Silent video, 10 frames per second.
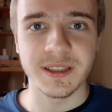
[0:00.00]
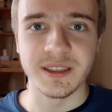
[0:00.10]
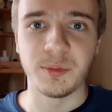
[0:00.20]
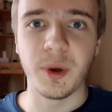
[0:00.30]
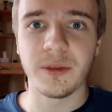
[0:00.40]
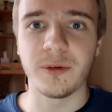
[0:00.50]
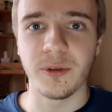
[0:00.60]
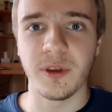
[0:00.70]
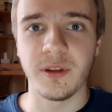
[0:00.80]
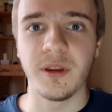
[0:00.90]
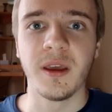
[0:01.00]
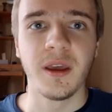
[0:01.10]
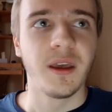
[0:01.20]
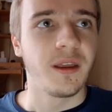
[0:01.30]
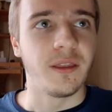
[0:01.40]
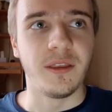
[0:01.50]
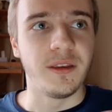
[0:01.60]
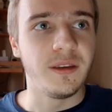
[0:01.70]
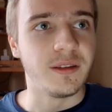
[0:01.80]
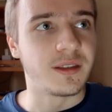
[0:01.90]
is better than
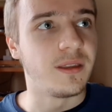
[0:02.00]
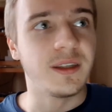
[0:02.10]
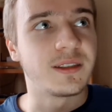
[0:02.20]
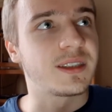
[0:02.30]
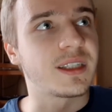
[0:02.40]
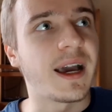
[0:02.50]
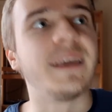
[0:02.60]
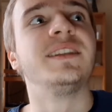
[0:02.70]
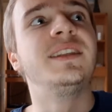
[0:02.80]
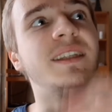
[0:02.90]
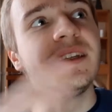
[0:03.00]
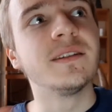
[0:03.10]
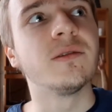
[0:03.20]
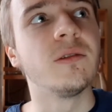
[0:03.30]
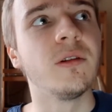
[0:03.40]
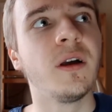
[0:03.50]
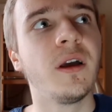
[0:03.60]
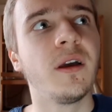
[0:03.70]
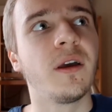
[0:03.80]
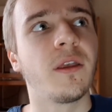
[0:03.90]
this ideal
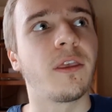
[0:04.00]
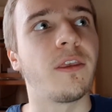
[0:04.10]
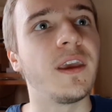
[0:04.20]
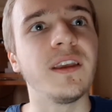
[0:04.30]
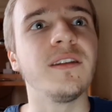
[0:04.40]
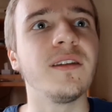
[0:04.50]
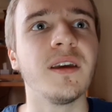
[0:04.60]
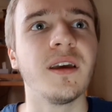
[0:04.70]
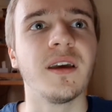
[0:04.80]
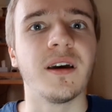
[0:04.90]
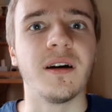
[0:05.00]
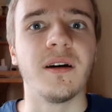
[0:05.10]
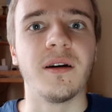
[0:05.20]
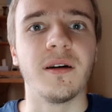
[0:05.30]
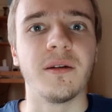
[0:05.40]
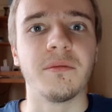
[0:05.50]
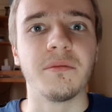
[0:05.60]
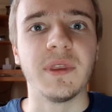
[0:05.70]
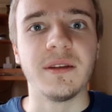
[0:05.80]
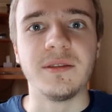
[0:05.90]
thing
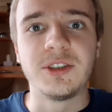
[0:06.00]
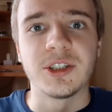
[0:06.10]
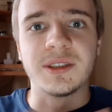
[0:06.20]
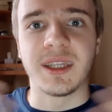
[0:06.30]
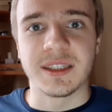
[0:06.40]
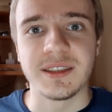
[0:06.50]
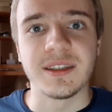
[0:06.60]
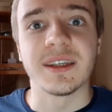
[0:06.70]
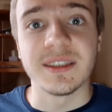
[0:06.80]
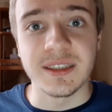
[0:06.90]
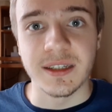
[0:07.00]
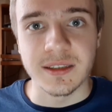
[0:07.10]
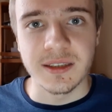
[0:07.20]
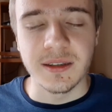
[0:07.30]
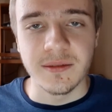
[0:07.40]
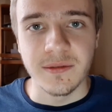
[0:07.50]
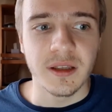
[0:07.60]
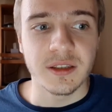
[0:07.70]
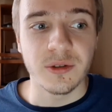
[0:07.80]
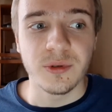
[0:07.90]
that just doesn't exist.
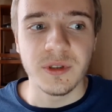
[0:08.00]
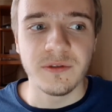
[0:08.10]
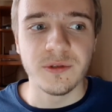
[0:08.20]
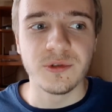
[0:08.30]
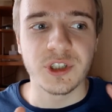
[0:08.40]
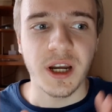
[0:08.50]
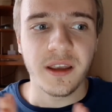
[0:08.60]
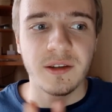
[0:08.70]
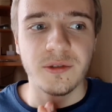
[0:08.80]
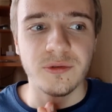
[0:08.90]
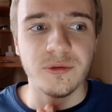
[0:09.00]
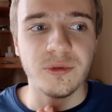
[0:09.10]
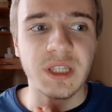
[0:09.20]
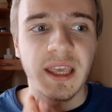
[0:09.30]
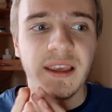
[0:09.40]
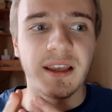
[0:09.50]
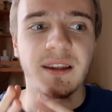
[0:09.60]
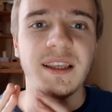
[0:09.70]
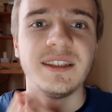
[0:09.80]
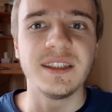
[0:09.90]
And so if you try to take an
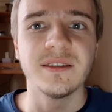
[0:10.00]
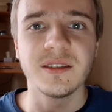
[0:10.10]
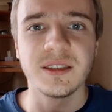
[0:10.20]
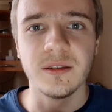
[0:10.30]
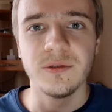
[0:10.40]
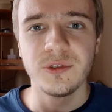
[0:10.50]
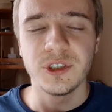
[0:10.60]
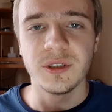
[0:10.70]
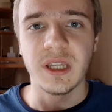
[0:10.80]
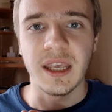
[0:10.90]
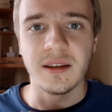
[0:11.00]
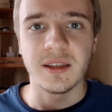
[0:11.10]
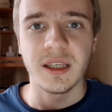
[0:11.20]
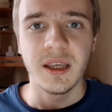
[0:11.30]
ideal solution and